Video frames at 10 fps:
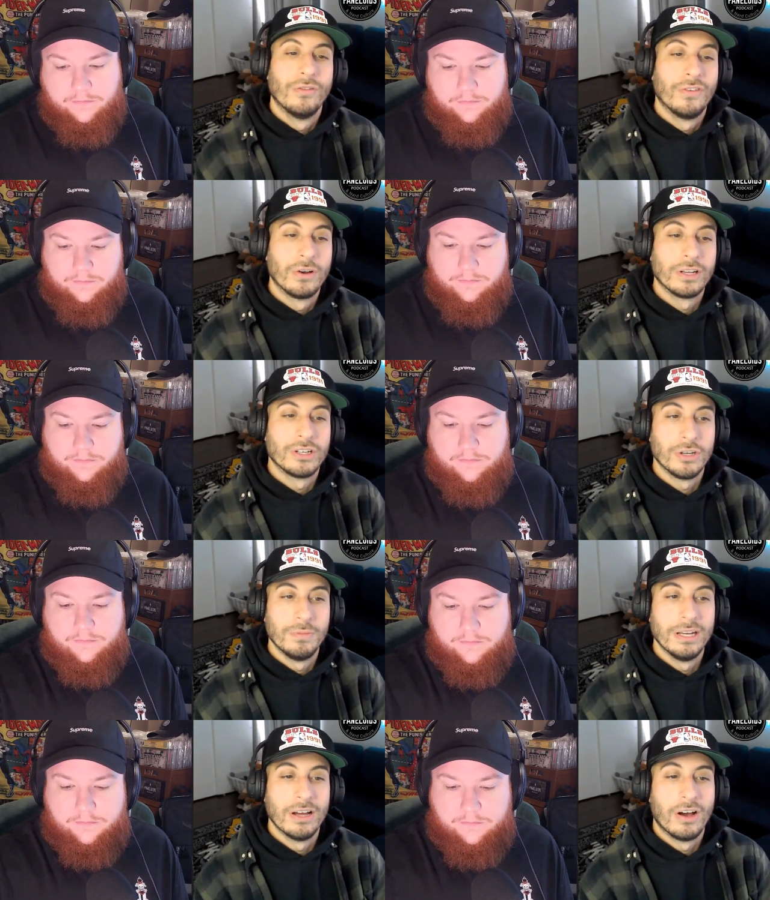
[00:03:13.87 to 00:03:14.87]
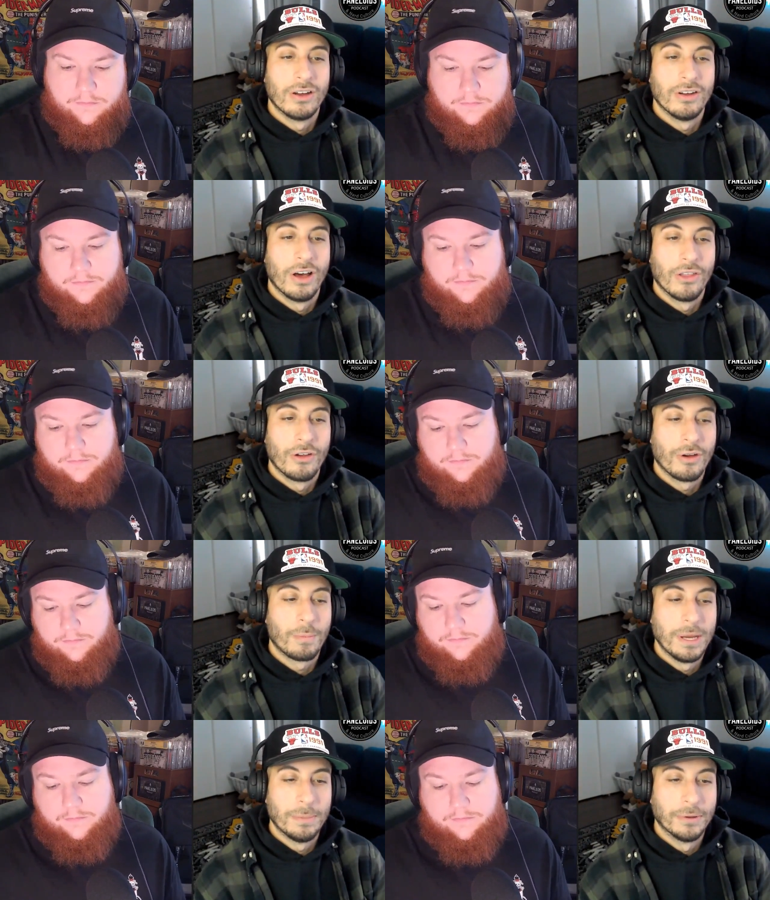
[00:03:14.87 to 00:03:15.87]
Speaker 1: focus should be on other
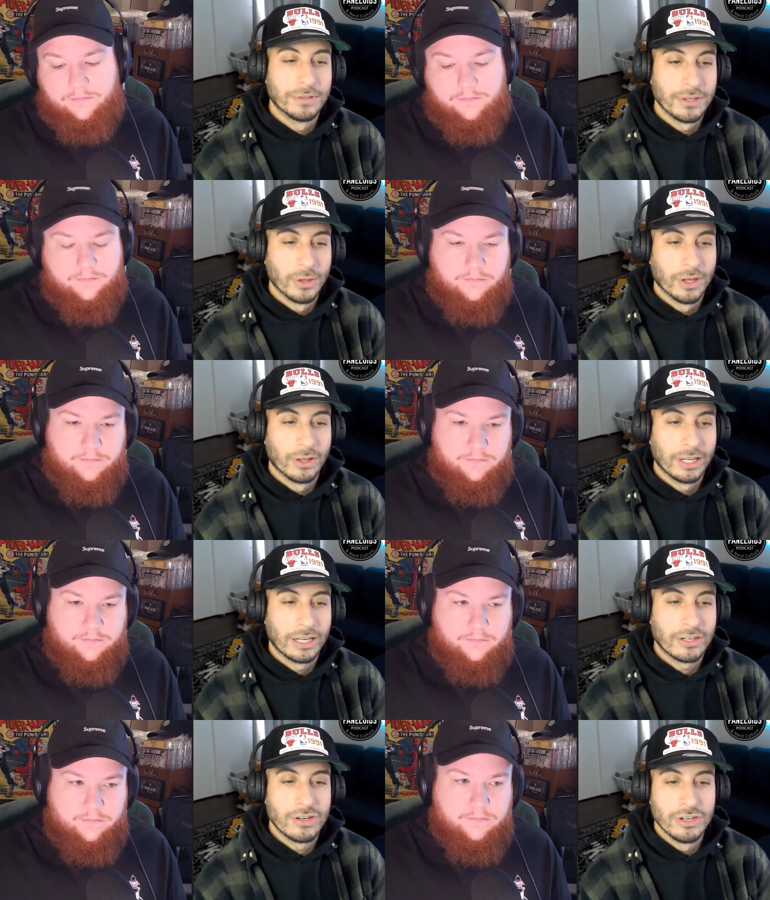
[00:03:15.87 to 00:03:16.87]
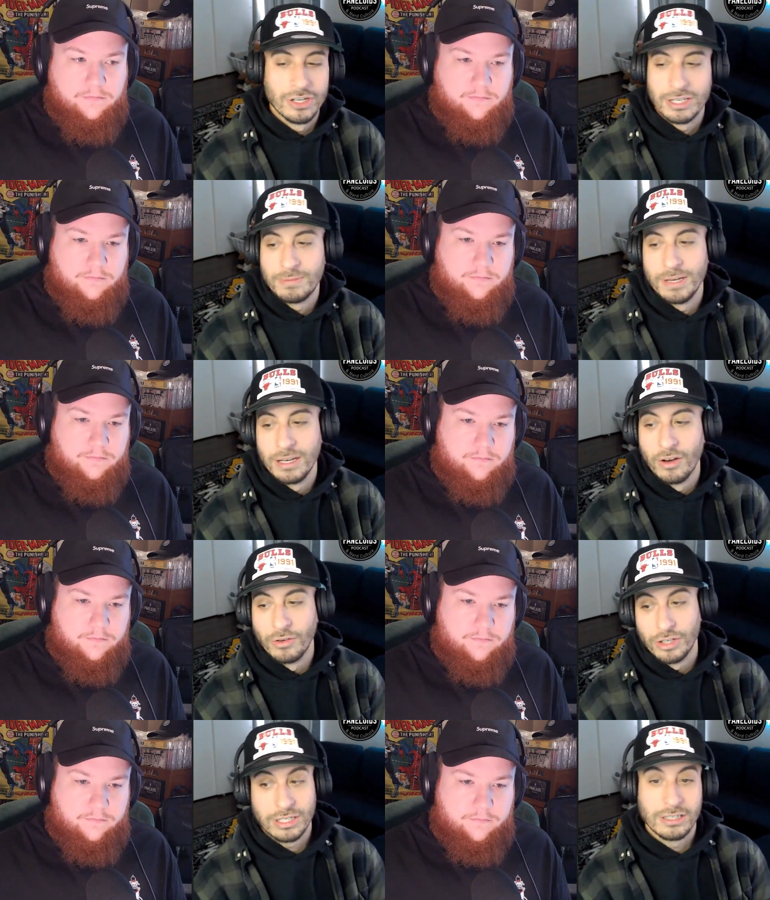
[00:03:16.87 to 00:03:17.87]
people too, though. Like it shouldn't just mm. be oh,
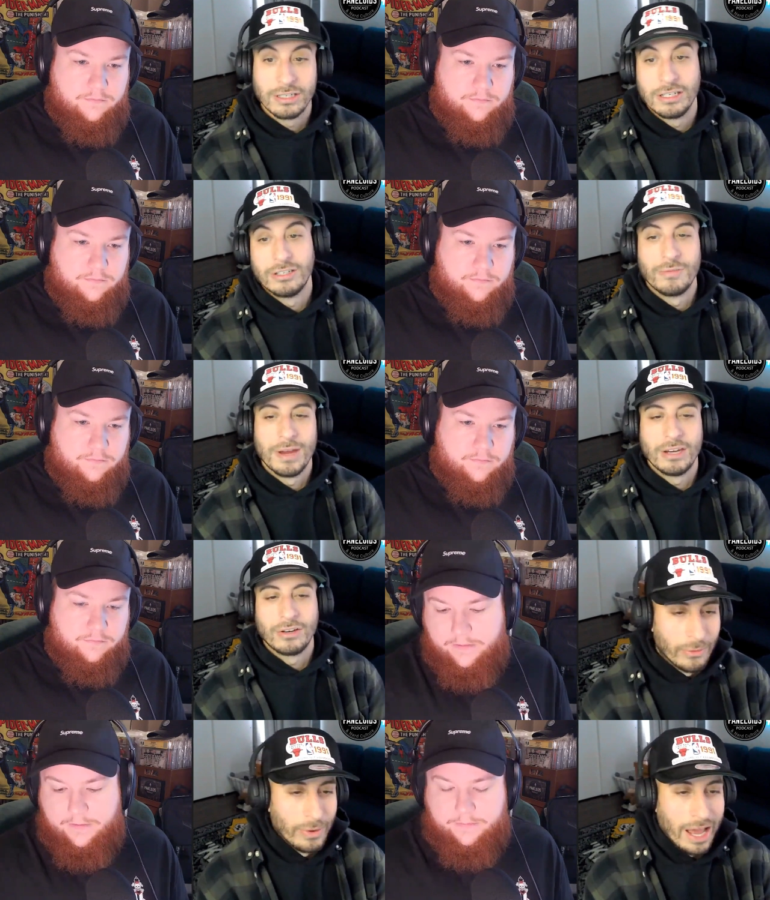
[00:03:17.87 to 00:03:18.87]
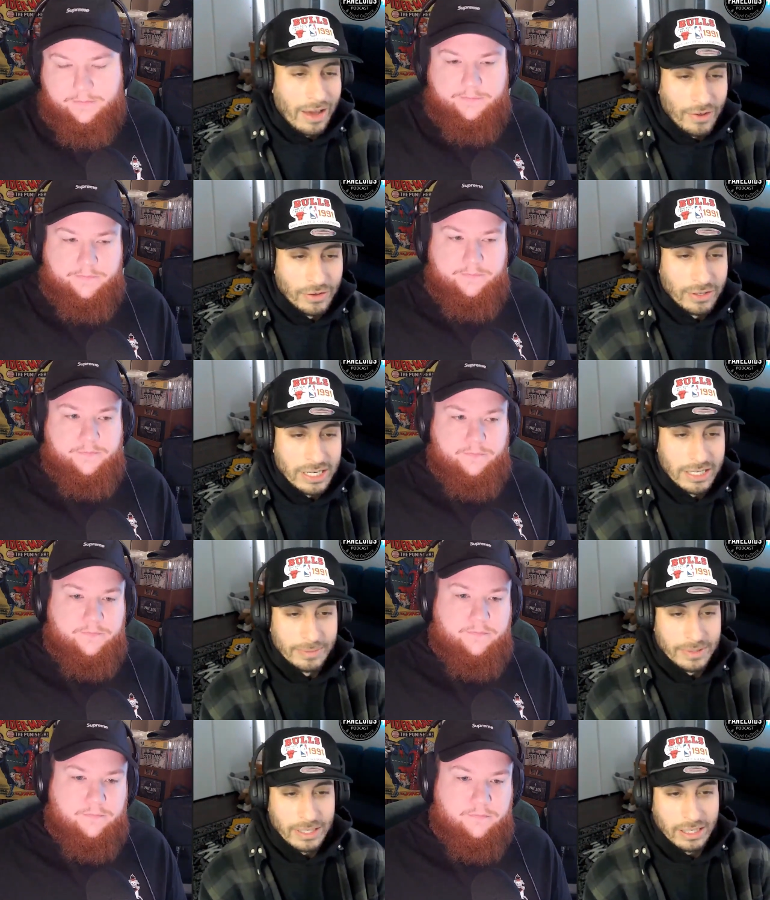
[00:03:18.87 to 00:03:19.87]
Justice League's your main. We have other
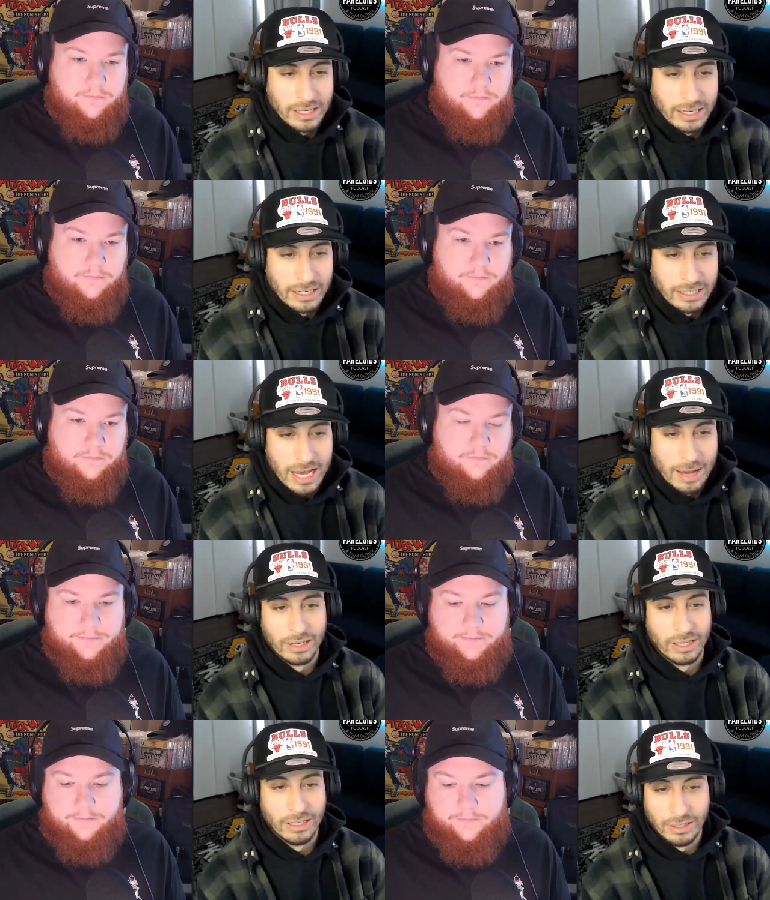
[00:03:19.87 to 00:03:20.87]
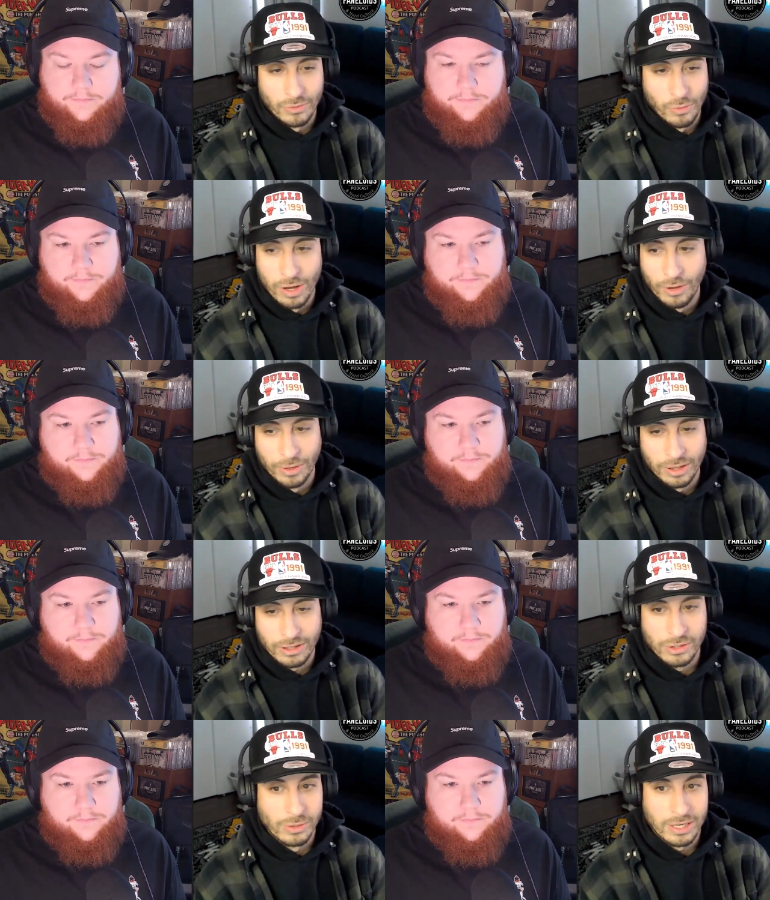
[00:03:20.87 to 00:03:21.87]
teams that they can adapt. they did well with
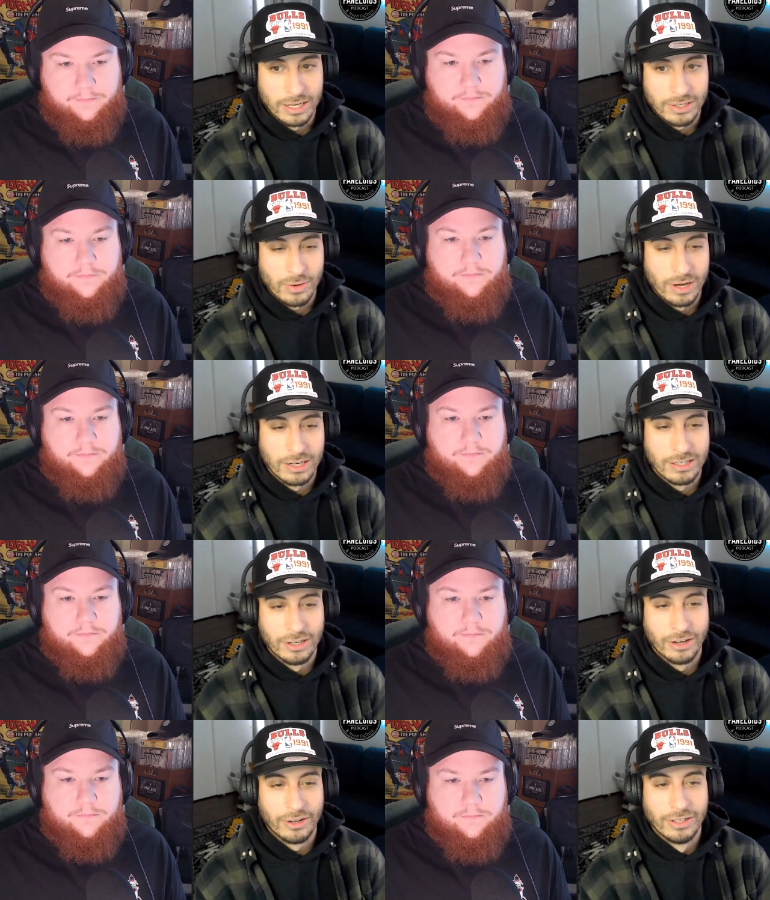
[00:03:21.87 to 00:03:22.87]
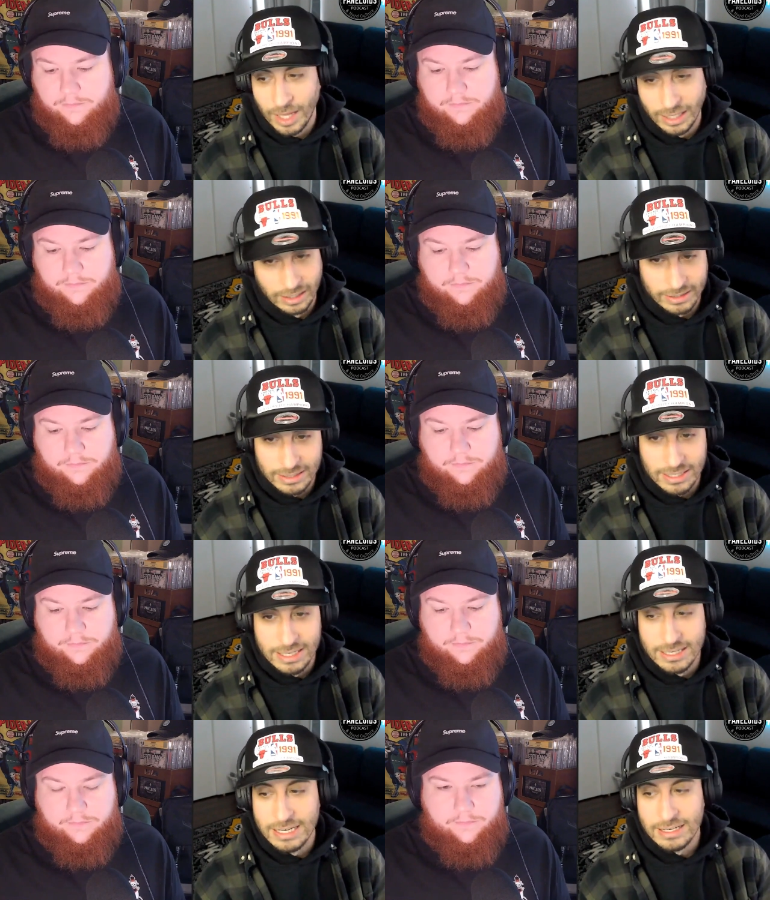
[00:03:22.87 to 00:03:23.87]
Suicide Squad. You know, I'd like to see
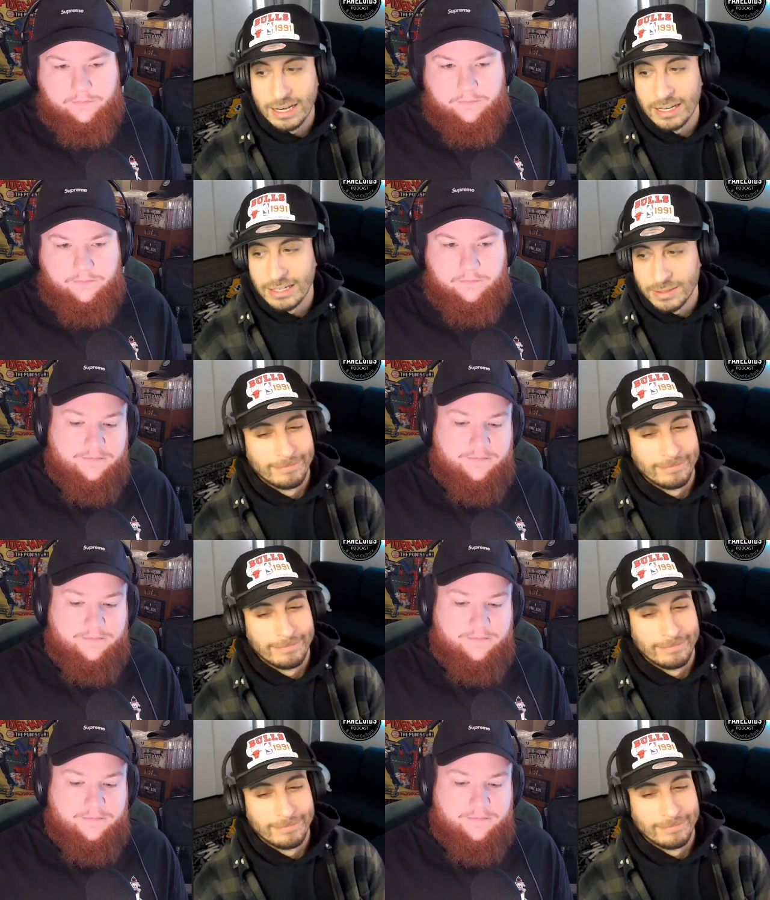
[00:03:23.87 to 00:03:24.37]
Teen Titans